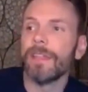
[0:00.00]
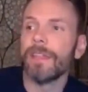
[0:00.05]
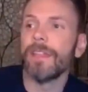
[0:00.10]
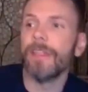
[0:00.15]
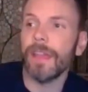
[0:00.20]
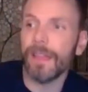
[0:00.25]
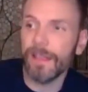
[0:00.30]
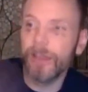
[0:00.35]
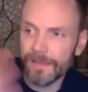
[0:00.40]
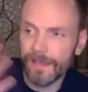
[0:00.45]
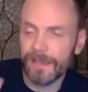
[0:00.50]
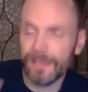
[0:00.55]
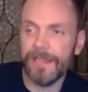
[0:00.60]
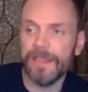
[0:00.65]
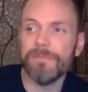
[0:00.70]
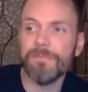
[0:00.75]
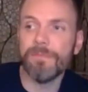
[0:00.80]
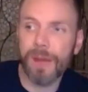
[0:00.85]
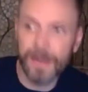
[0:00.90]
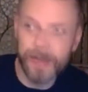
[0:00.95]
things that
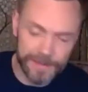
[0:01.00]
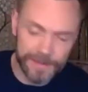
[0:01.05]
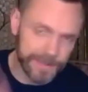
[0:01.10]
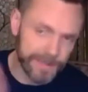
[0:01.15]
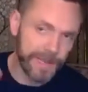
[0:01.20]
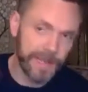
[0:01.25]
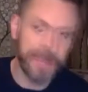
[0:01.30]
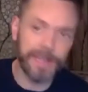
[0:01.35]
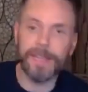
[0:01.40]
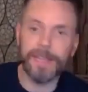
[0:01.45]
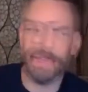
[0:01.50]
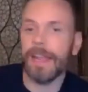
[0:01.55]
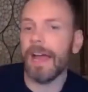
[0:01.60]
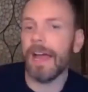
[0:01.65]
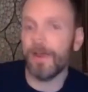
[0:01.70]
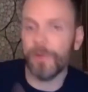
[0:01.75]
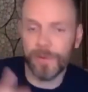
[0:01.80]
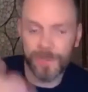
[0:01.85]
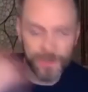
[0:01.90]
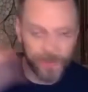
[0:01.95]
he might say and
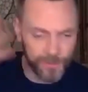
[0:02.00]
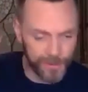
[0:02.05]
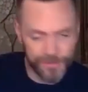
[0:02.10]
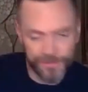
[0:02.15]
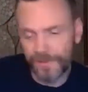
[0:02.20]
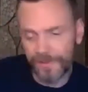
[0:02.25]
how he would